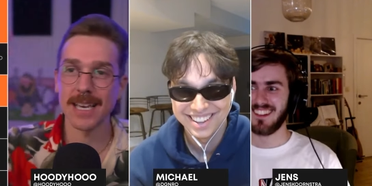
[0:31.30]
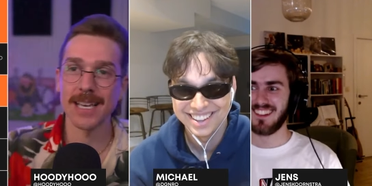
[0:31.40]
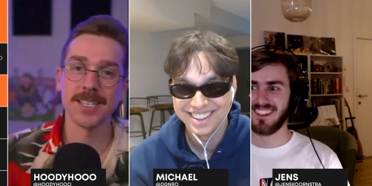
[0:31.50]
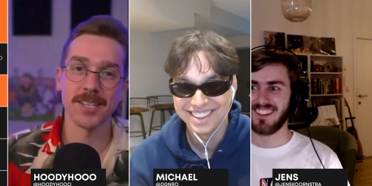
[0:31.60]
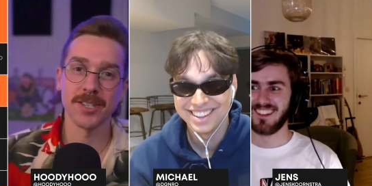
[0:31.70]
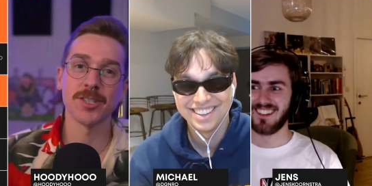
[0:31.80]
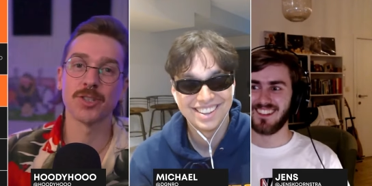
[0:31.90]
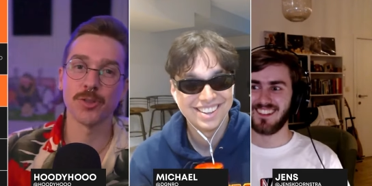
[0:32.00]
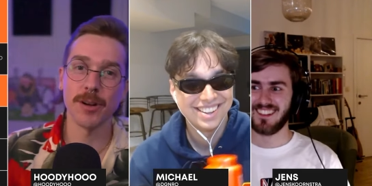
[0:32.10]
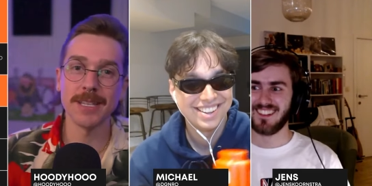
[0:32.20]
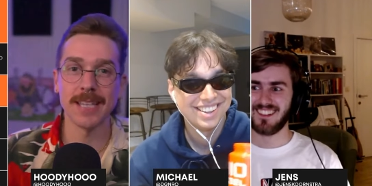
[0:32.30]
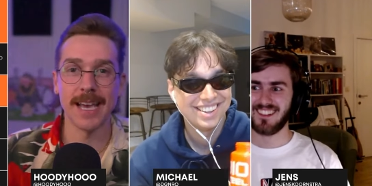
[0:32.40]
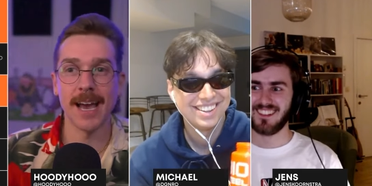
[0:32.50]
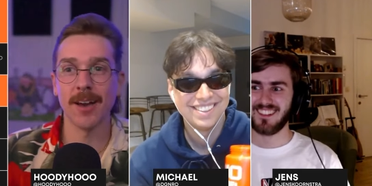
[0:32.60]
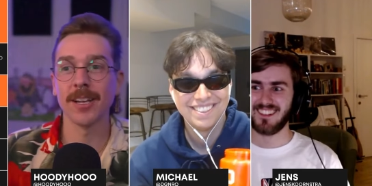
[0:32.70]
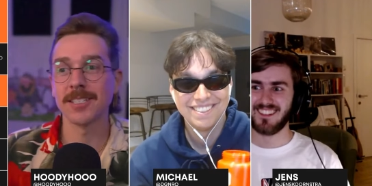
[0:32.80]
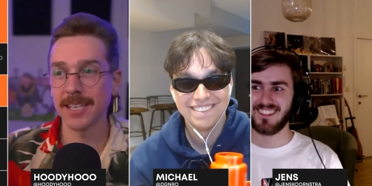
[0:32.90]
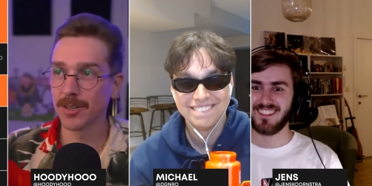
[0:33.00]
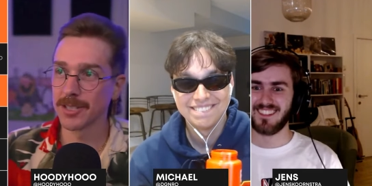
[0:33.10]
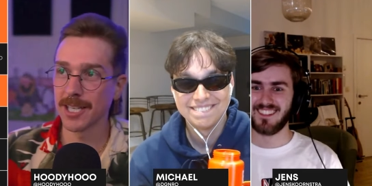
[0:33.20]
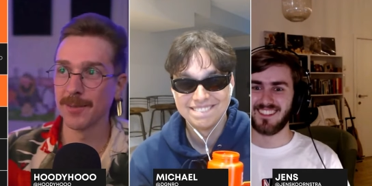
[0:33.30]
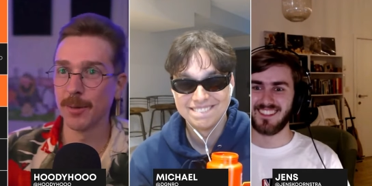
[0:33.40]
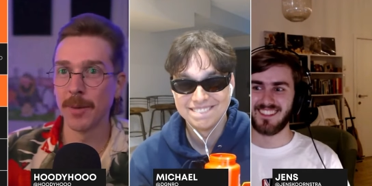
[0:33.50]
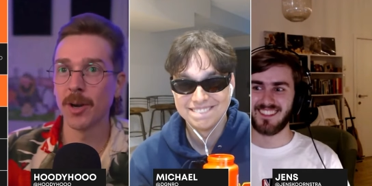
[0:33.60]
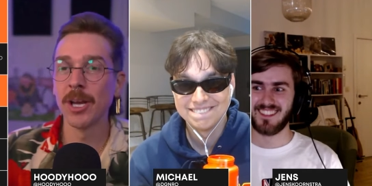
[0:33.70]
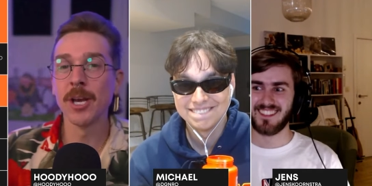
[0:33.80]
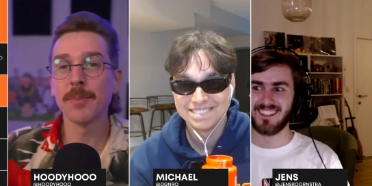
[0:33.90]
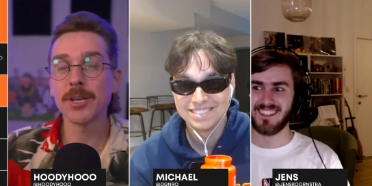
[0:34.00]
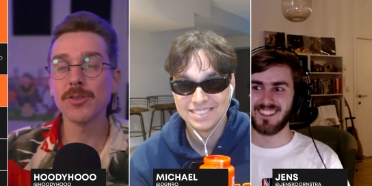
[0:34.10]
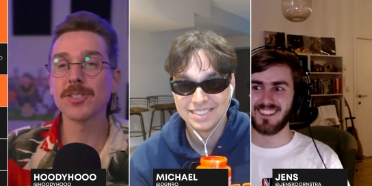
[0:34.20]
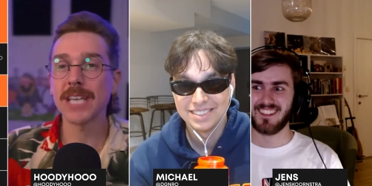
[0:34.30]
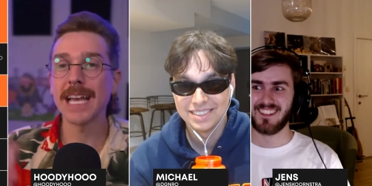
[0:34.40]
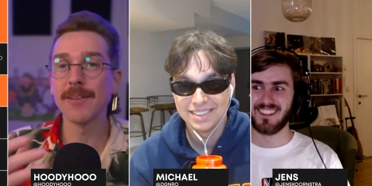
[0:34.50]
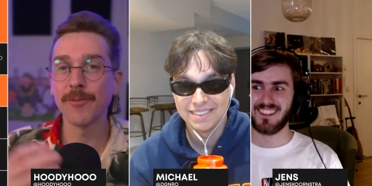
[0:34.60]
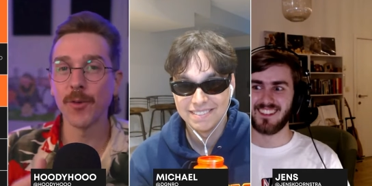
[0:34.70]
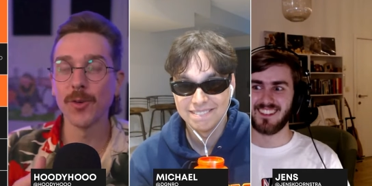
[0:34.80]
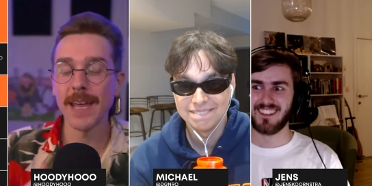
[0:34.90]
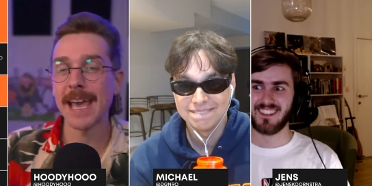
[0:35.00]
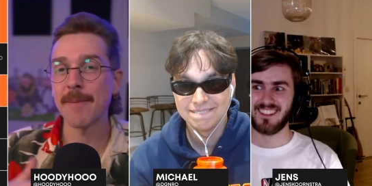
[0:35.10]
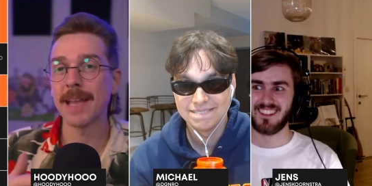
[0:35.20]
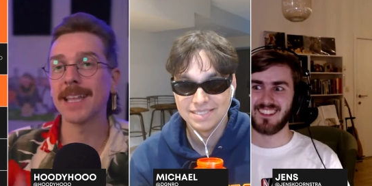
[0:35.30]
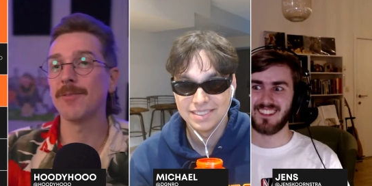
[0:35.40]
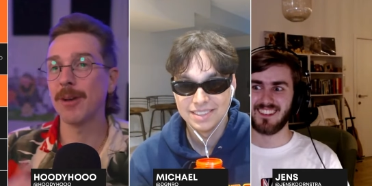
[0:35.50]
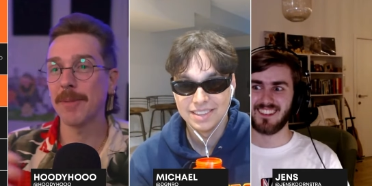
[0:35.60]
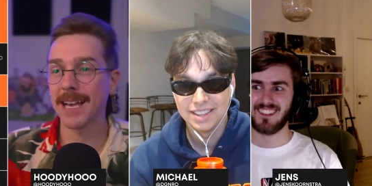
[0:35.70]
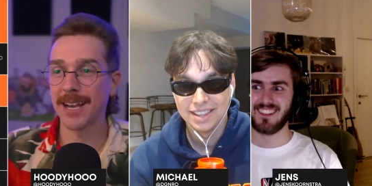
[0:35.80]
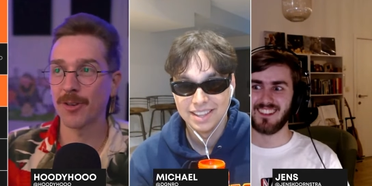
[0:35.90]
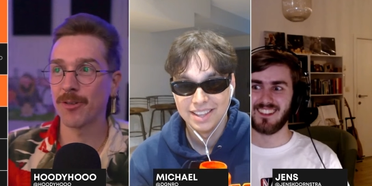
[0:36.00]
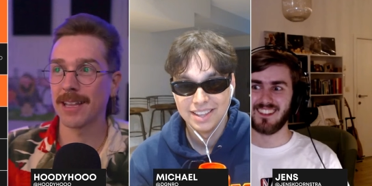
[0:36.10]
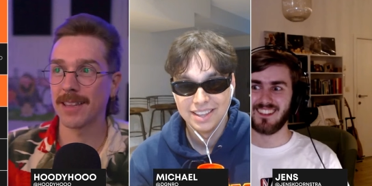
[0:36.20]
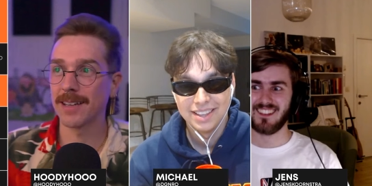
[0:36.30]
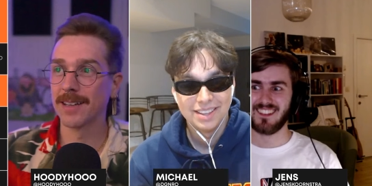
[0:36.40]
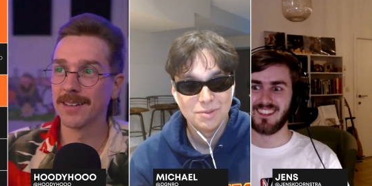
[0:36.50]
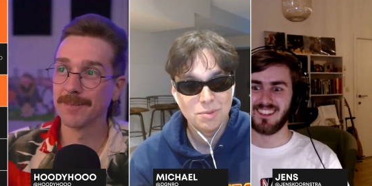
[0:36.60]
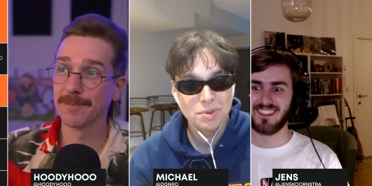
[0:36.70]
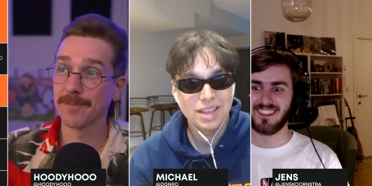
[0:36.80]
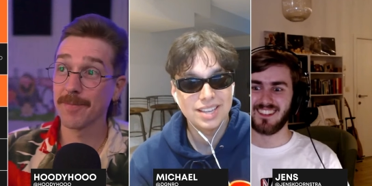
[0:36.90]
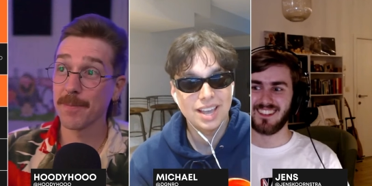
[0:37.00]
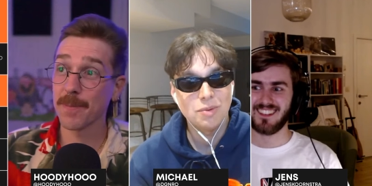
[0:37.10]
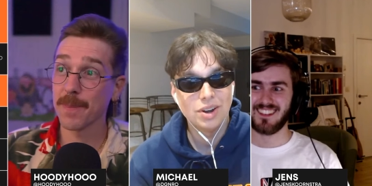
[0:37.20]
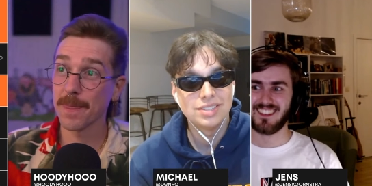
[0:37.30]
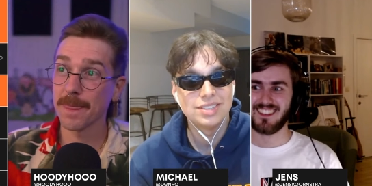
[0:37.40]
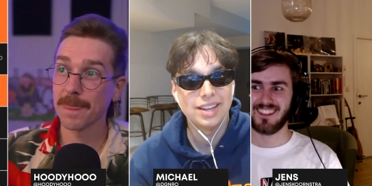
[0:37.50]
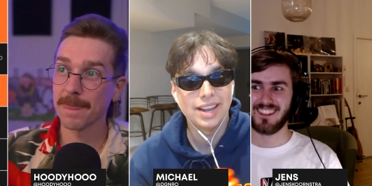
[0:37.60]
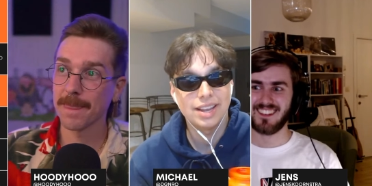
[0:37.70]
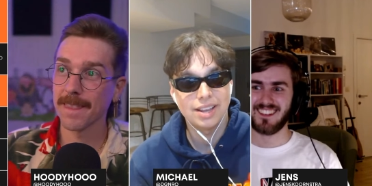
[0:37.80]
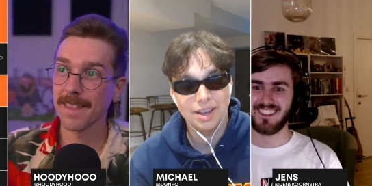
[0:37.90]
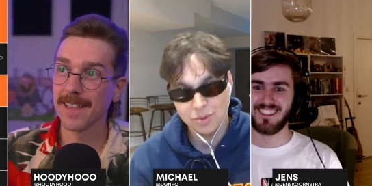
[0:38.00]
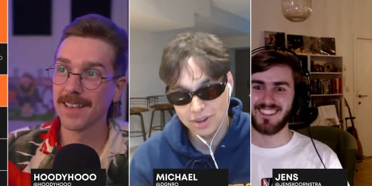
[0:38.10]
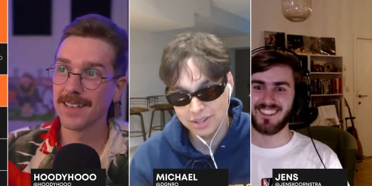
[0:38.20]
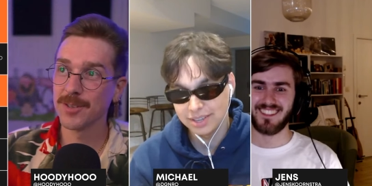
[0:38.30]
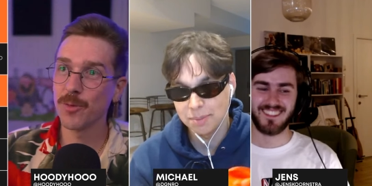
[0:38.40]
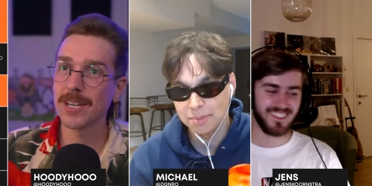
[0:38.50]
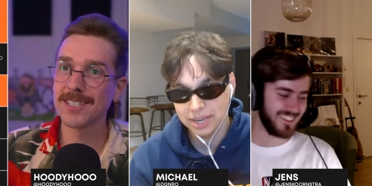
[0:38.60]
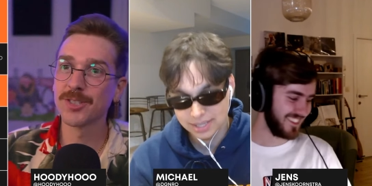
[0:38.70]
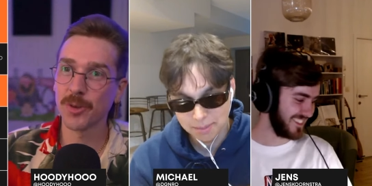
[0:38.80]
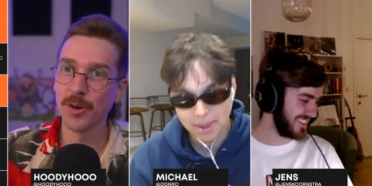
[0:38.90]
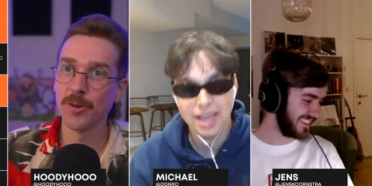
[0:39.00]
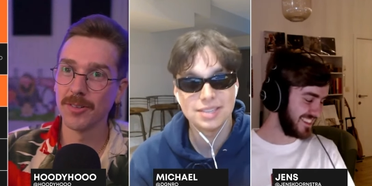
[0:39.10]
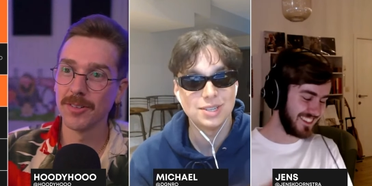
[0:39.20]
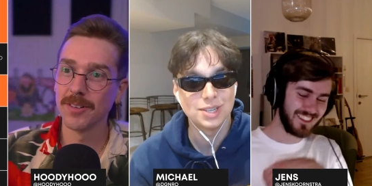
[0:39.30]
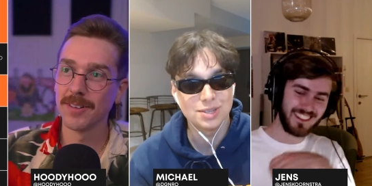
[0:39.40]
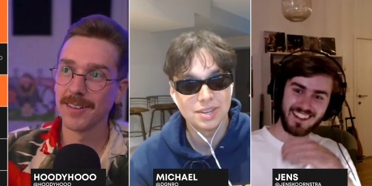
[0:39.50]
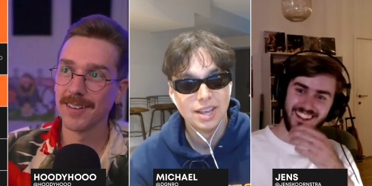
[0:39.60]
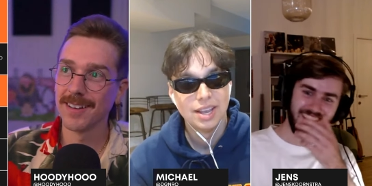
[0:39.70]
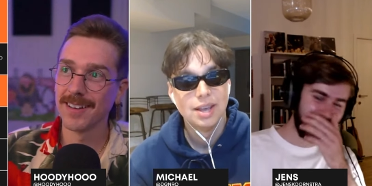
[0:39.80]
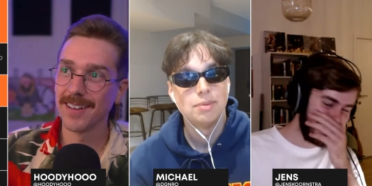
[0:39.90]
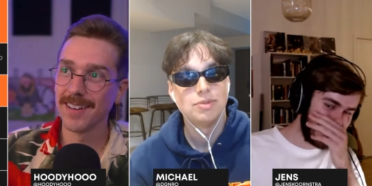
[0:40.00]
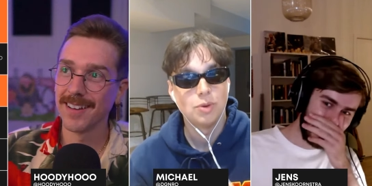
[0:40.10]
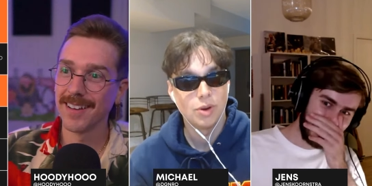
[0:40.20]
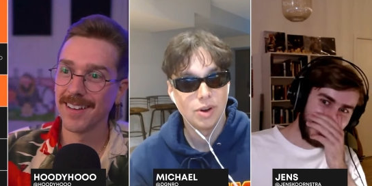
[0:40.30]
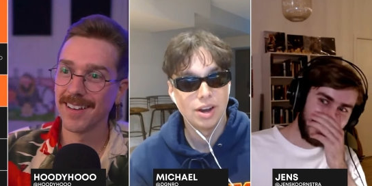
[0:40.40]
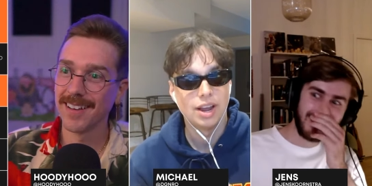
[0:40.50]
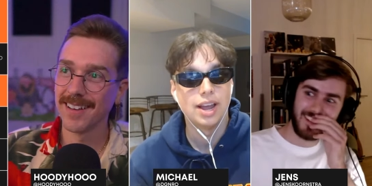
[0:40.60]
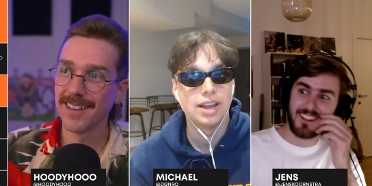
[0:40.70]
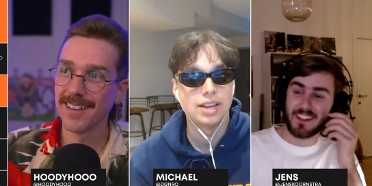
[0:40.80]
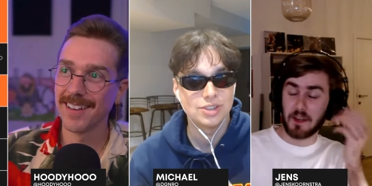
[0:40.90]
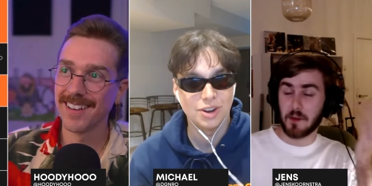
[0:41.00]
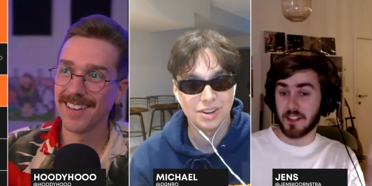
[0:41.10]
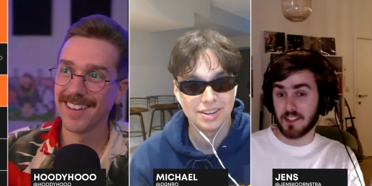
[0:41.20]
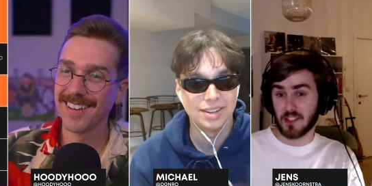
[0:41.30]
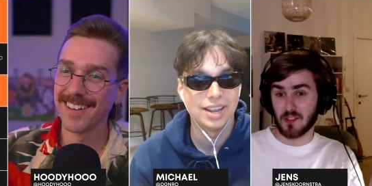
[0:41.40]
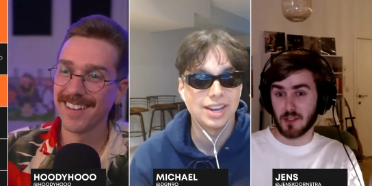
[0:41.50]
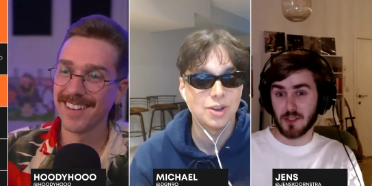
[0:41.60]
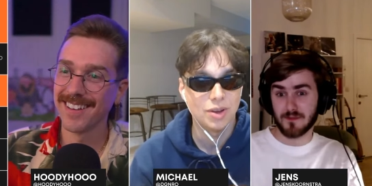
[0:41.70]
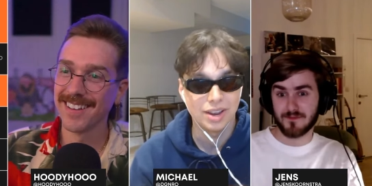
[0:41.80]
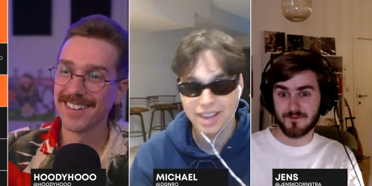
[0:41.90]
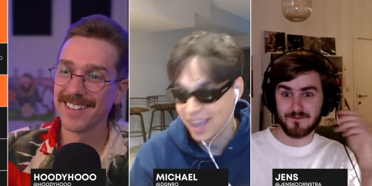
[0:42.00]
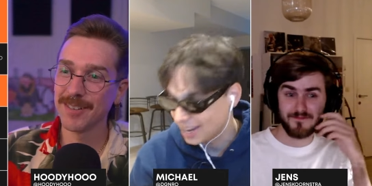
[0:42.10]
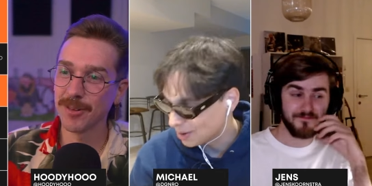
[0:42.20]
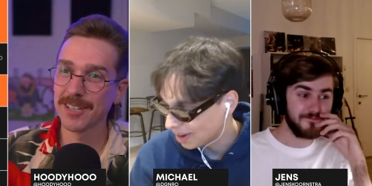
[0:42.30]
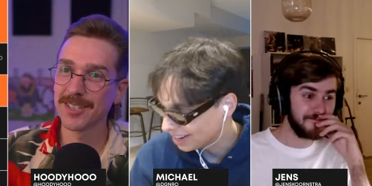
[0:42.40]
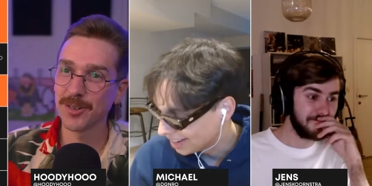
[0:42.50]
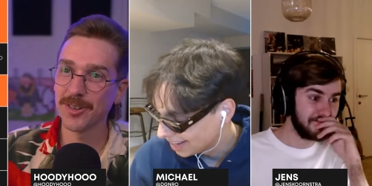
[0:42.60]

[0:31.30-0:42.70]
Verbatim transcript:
Speaker 1: is to trim it down single syllable mode, but you said the full name and then went back and corrected.
Speaker 2: Because I wanted to like I wanted, wanted to appease the masses before I started like, going. Anyway,